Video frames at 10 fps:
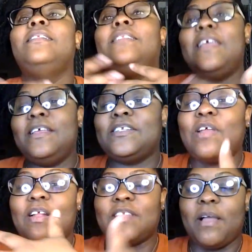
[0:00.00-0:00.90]
then he
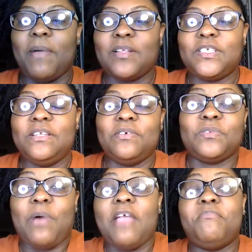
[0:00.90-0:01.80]
started talking about
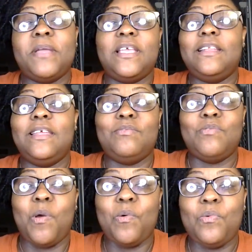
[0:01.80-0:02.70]
Chino's wife, but he didn't
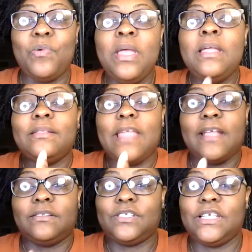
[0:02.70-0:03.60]
know
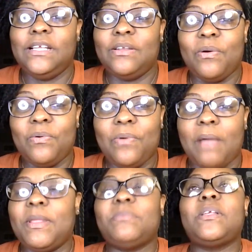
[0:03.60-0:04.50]
that Chino
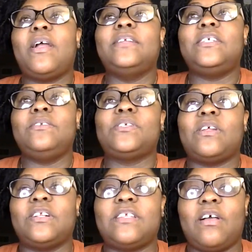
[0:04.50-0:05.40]

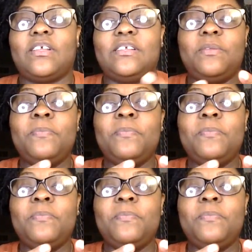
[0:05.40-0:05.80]
started talking,